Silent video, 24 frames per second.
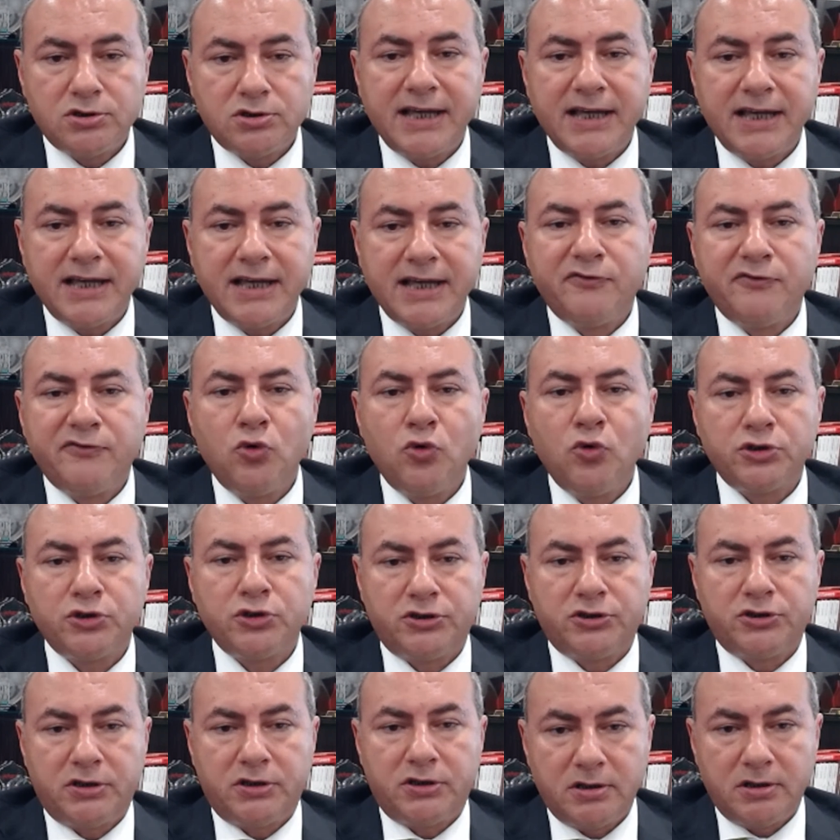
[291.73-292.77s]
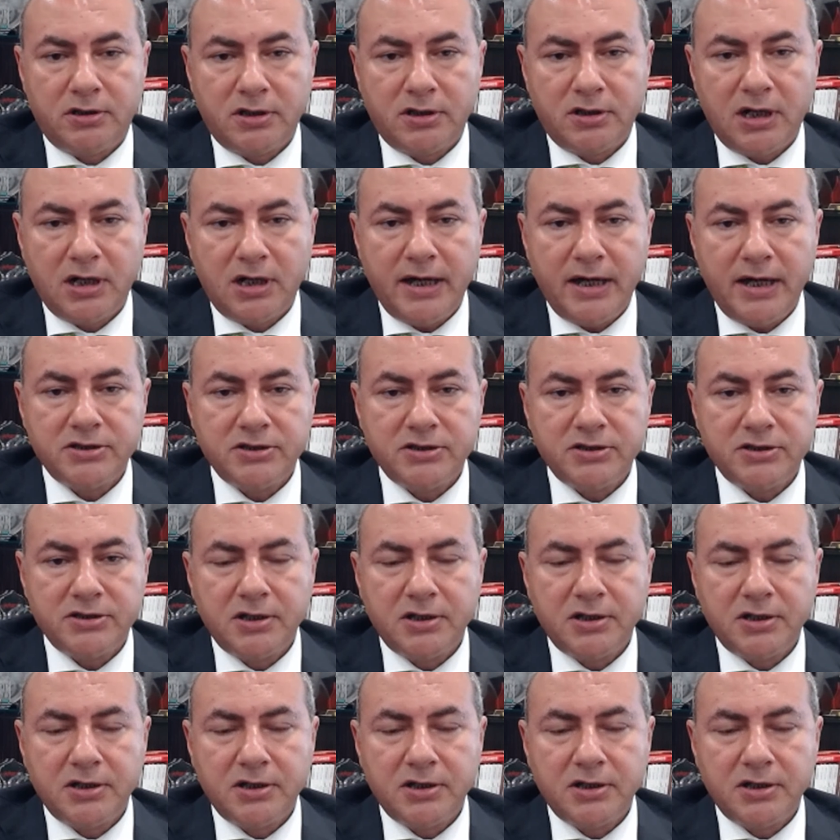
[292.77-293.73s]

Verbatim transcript: has forced clients